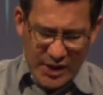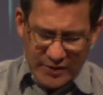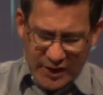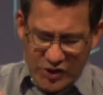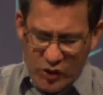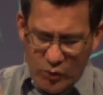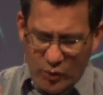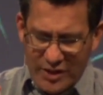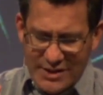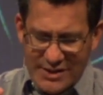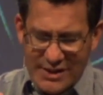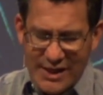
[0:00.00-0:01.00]
that you want to
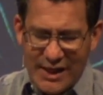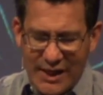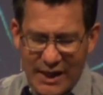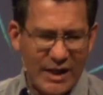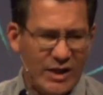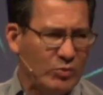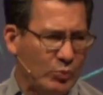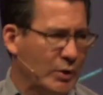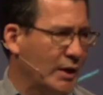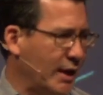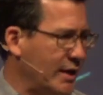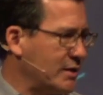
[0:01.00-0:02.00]
see in
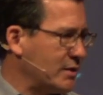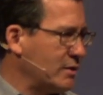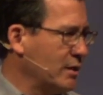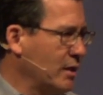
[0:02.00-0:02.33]
place